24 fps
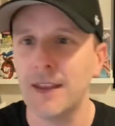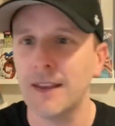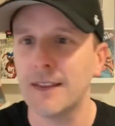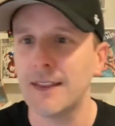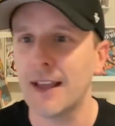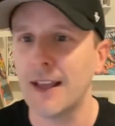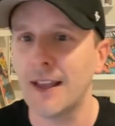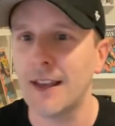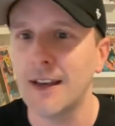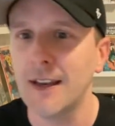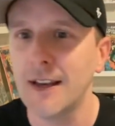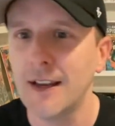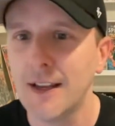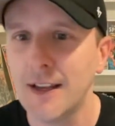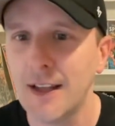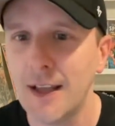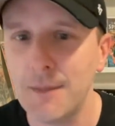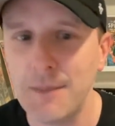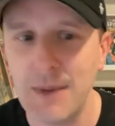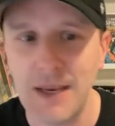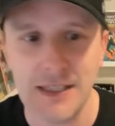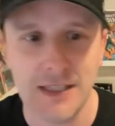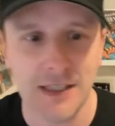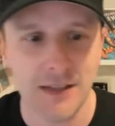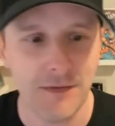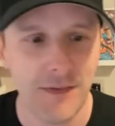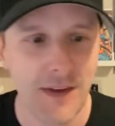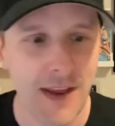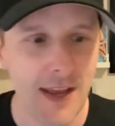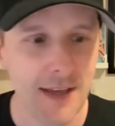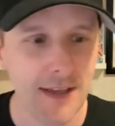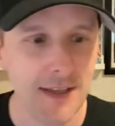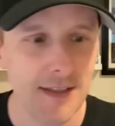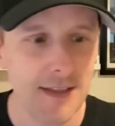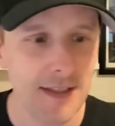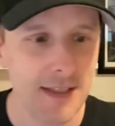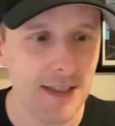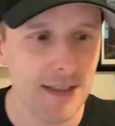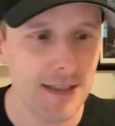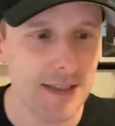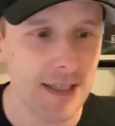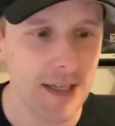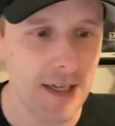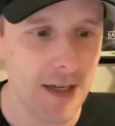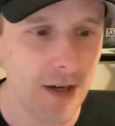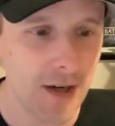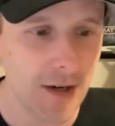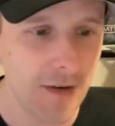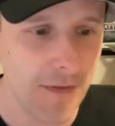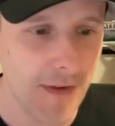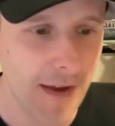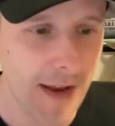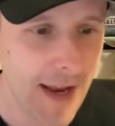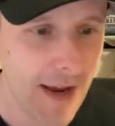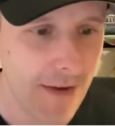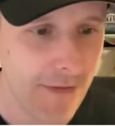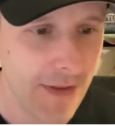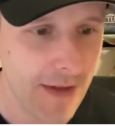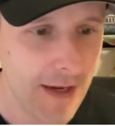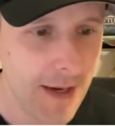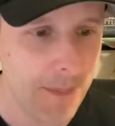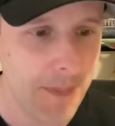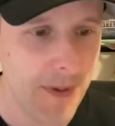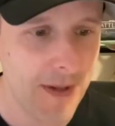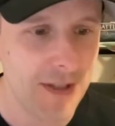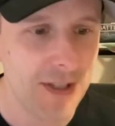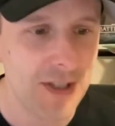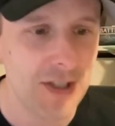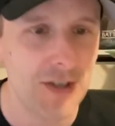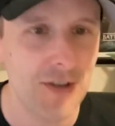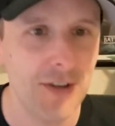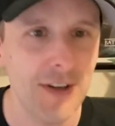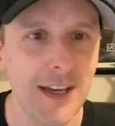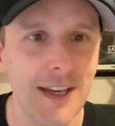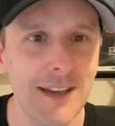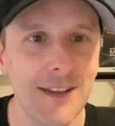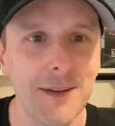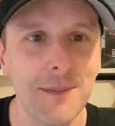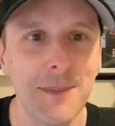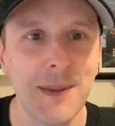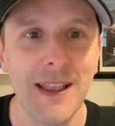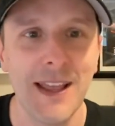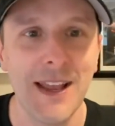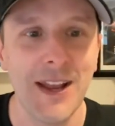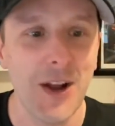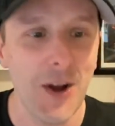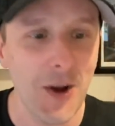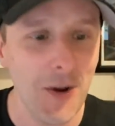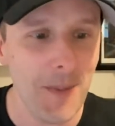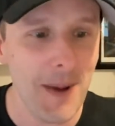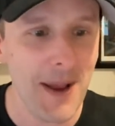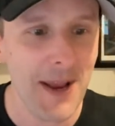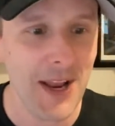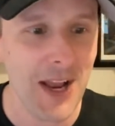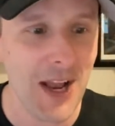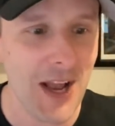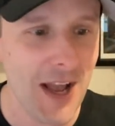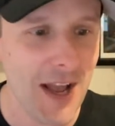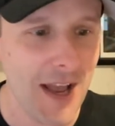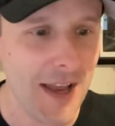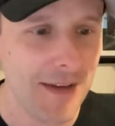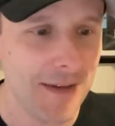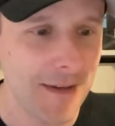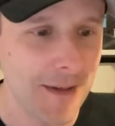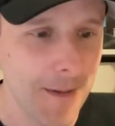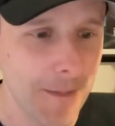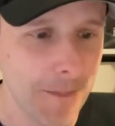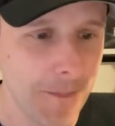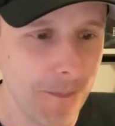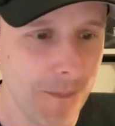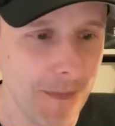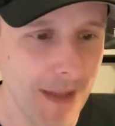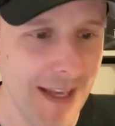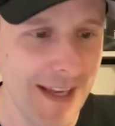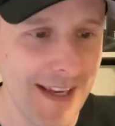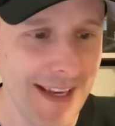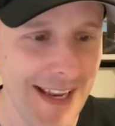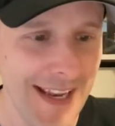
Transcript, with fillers: think that Amazing Fantasy is here if I have that up on screen. They'll be like, "Oh my god,